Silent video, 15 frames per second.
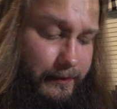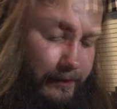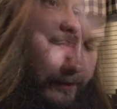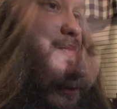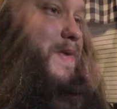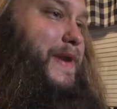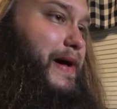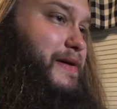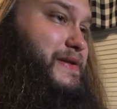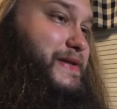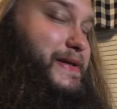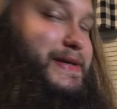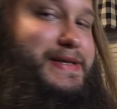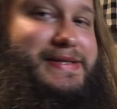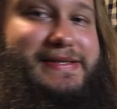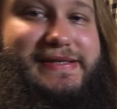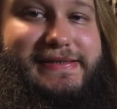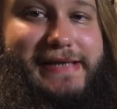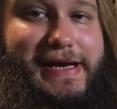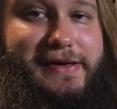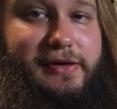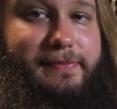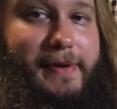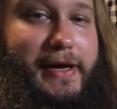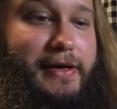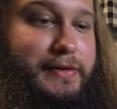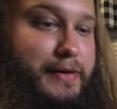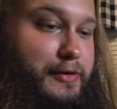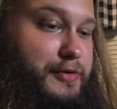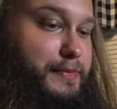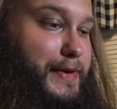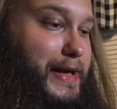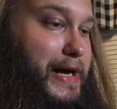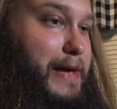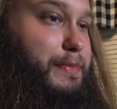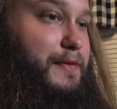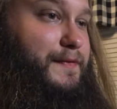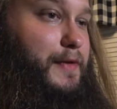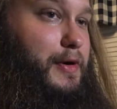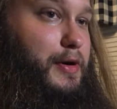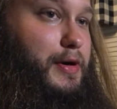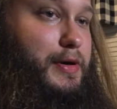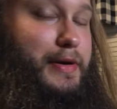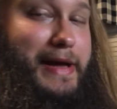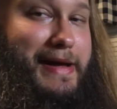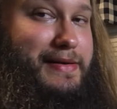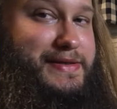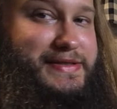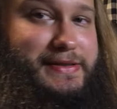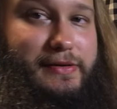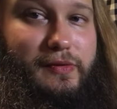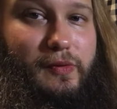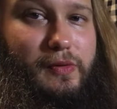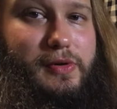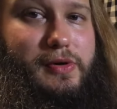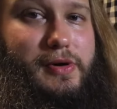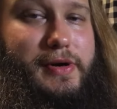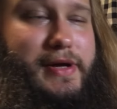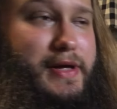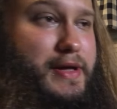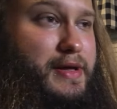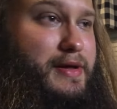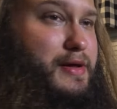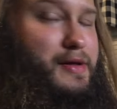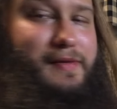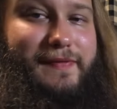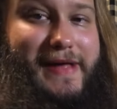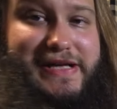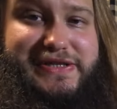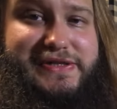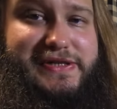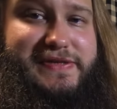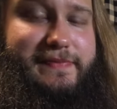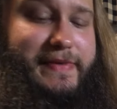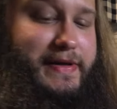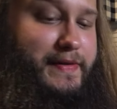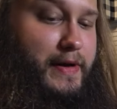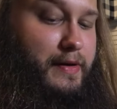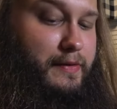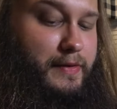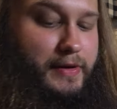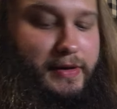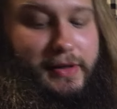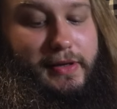1 ounce is the standard payload, but I prefer 1.25 ounces. That's just me though.